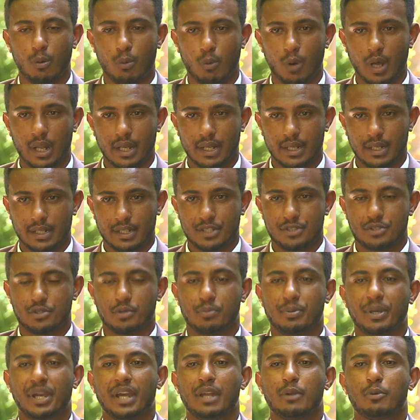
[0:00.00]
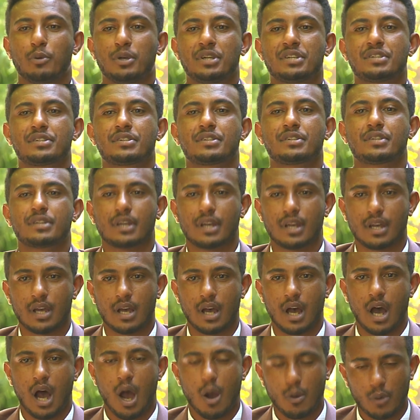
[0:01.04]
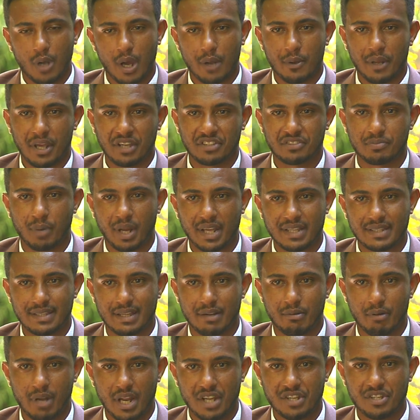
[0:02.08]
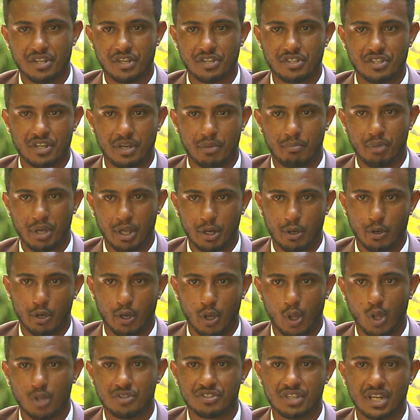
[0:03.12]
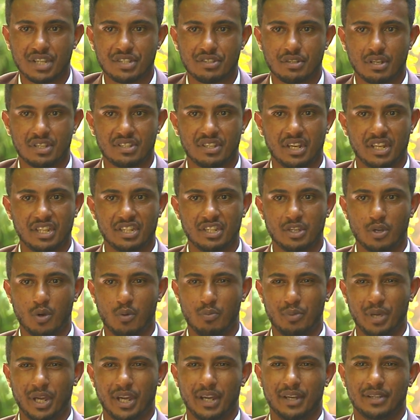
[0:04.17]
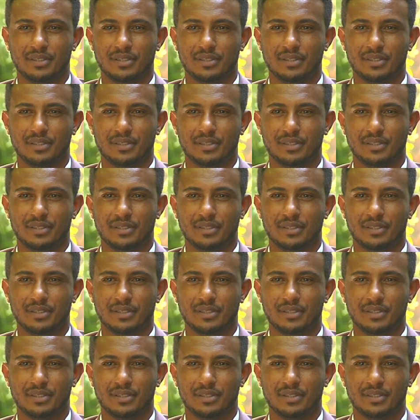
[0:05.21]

Well, to begin with, how can you express the relationship between Los Angeles and Ethiopia?